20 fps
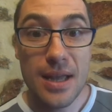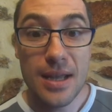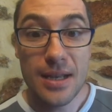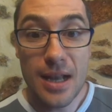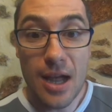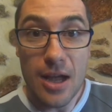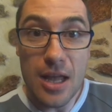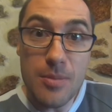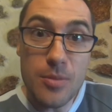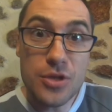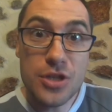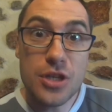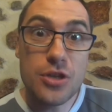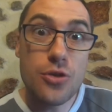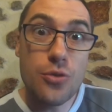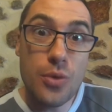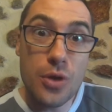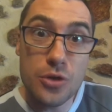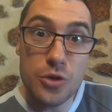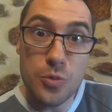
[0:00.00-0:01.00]
Now, imagine you
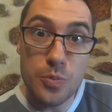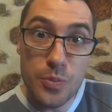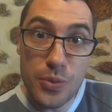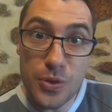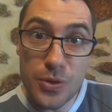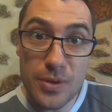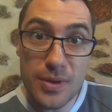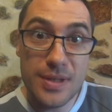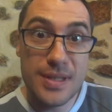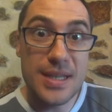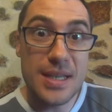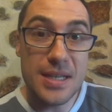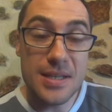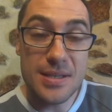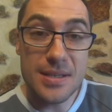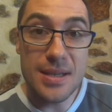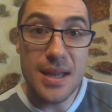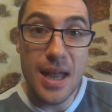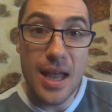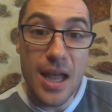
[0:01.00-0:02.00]
were to put
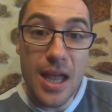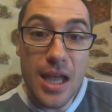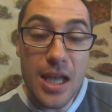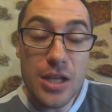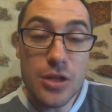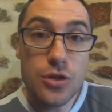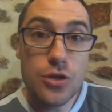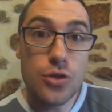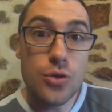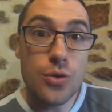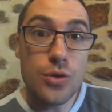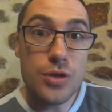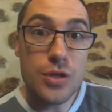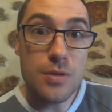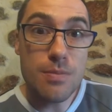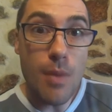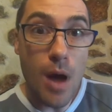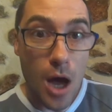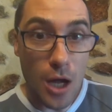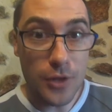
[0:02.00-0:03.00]
this into a
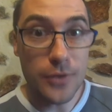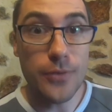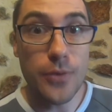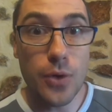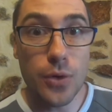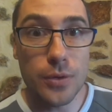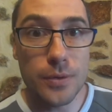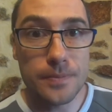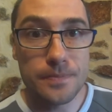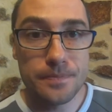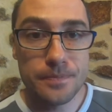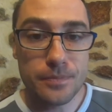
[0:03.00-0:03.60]
smartphone